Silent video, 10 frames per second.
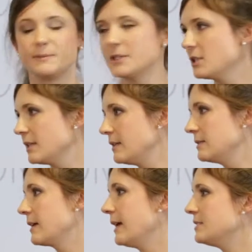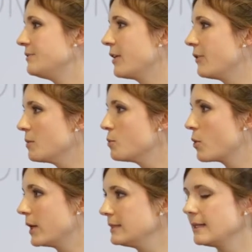especially in this case, very
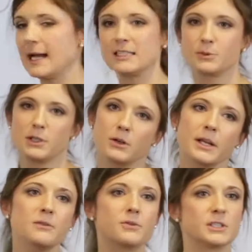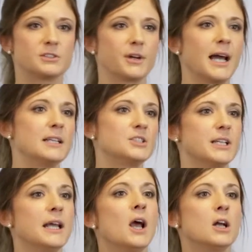important as we're looking for a
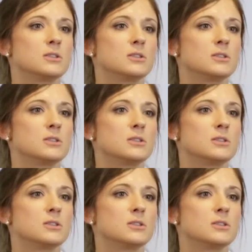strategy